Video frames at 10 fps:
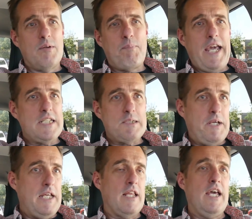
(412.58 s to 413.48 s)
the paint's
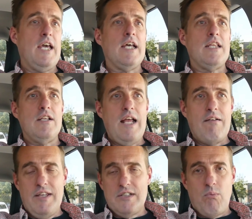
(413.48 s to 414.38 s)
peeling, and
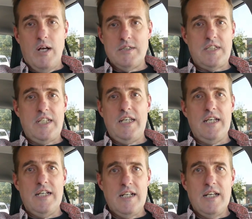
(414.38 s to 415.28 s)
everything's
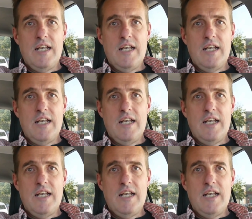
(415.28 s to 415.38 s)
rusty, and